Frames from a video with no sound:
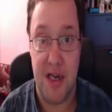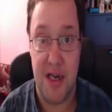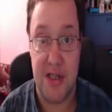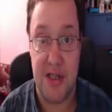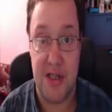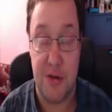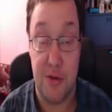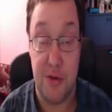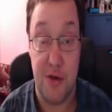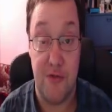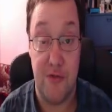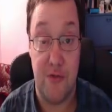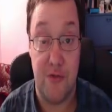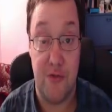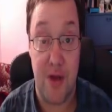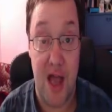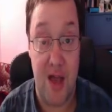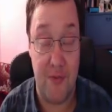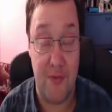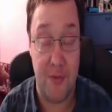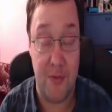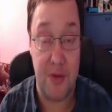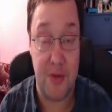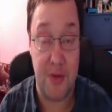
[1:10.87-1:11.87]
So I'll treat you through
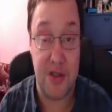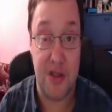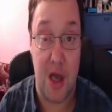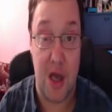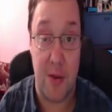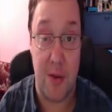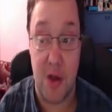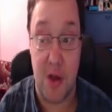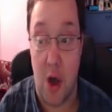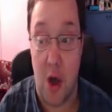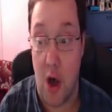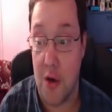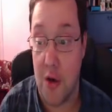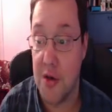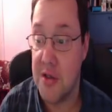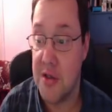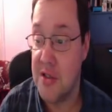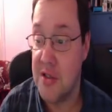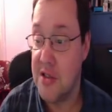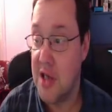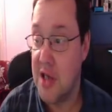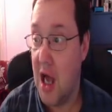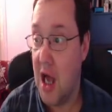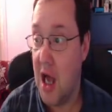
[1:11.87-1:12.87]
everything that's going on
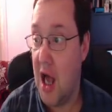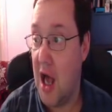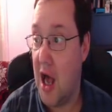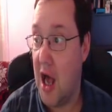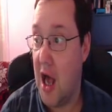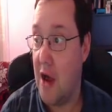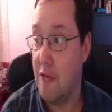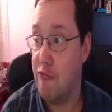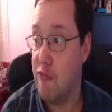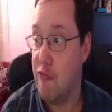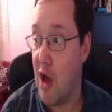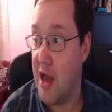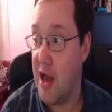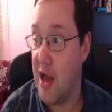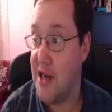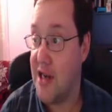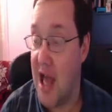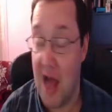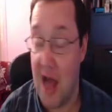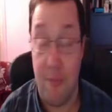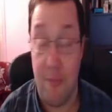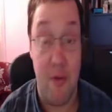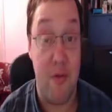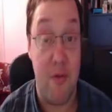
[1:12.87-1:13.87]
uh, right
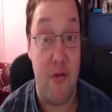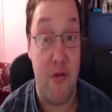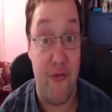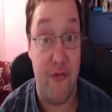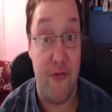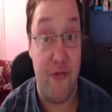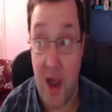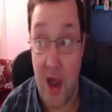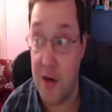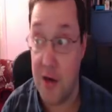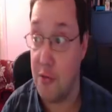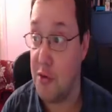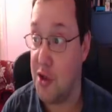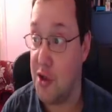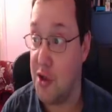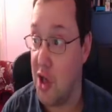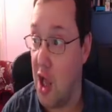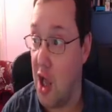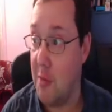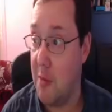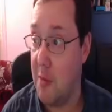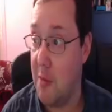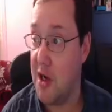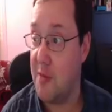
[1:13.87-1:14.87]
now. But the final
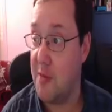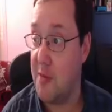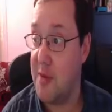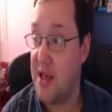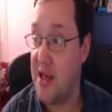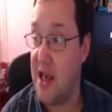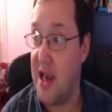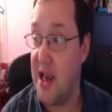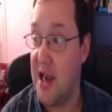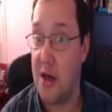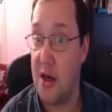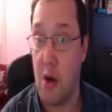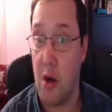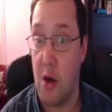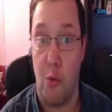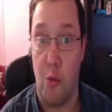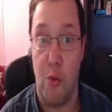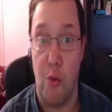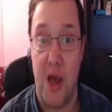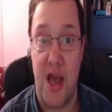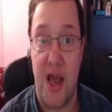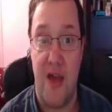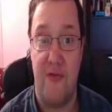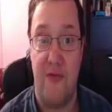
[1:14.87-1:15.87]
time, we're going to begin
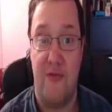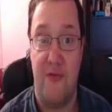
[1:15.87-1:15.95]
with